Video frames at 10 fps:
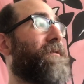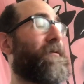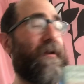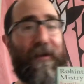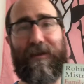
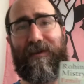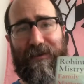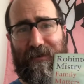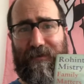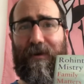I like
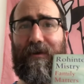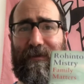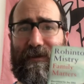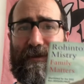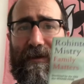these,
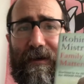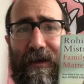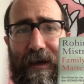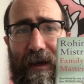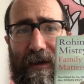obviously,
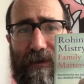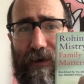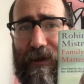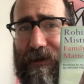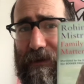it's
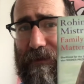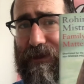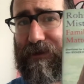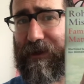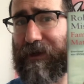Rohinton,
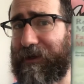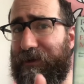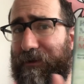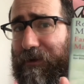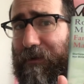Mistry. He can
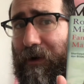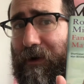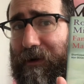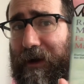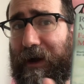do no
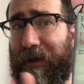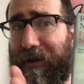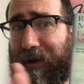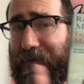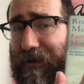wrong. I
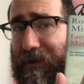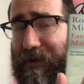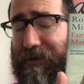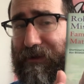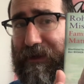like everything
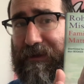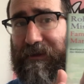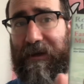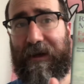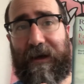he's written.